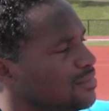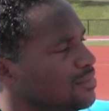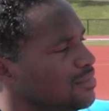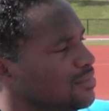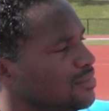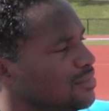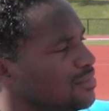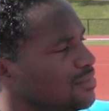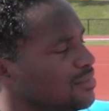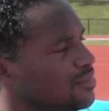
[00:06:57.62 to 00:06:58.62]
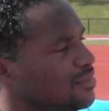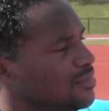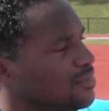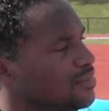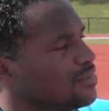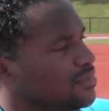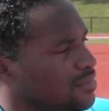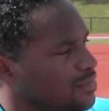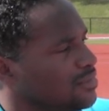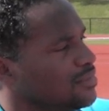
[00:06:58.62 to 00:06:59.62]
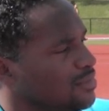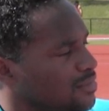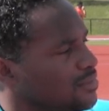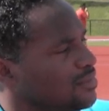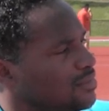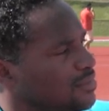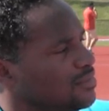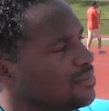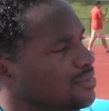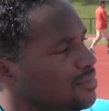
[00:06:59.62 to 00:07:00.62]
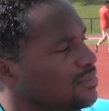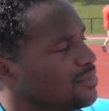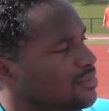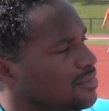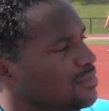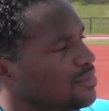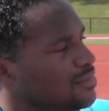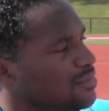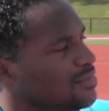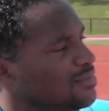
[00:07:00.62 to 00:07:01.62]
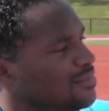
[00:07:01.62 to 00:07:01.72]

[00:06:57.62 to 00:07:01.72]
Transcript: No words are spoken by the person on screen.